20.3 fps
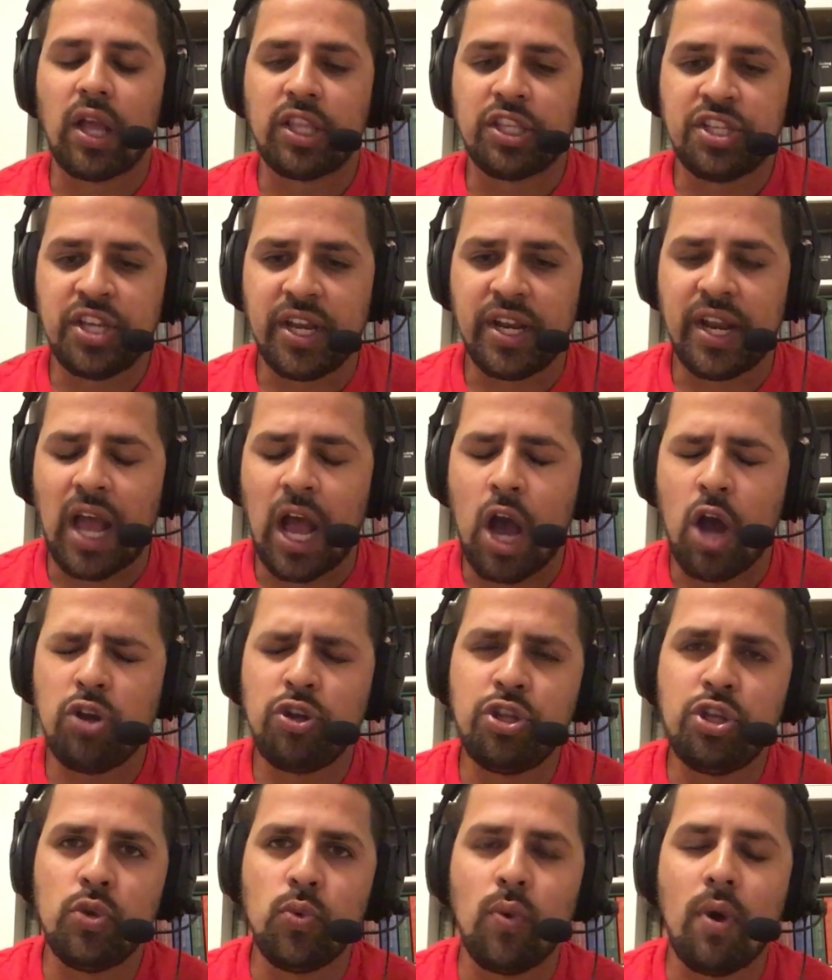Jen, how
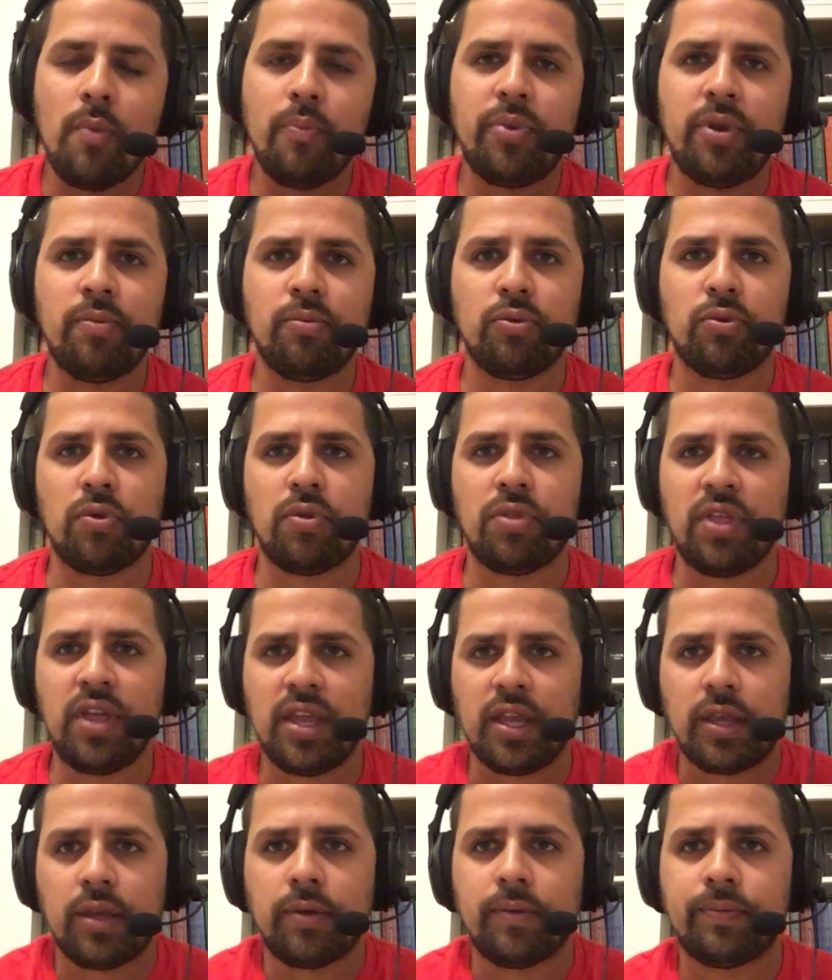do you want people to
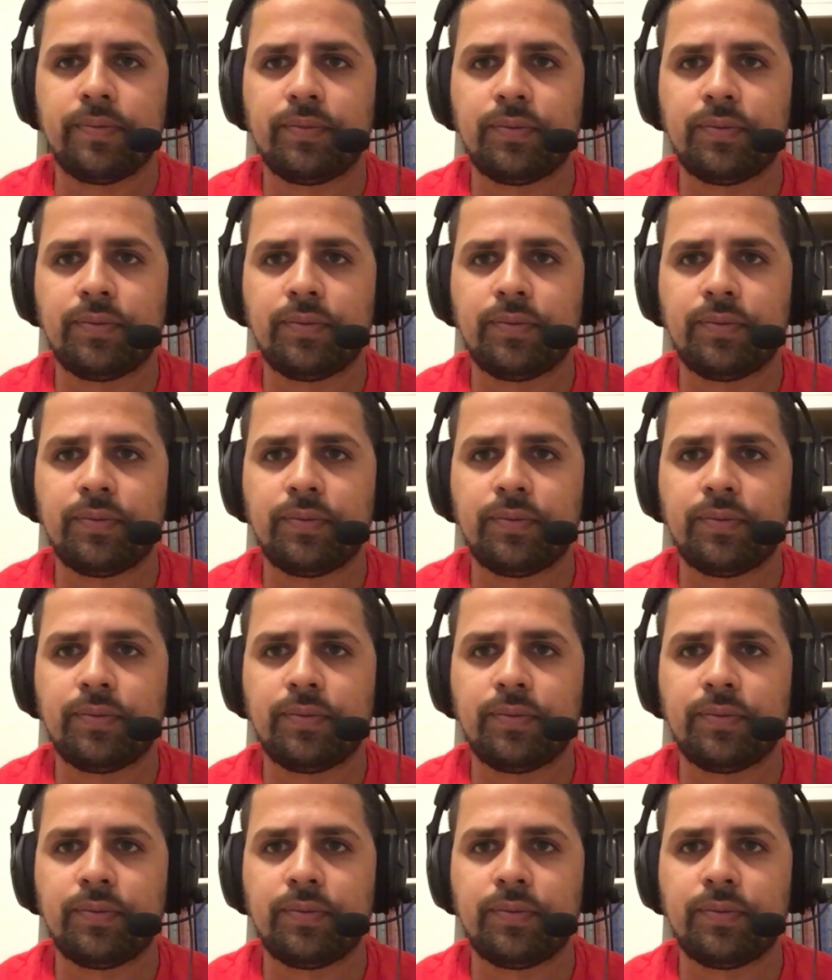think?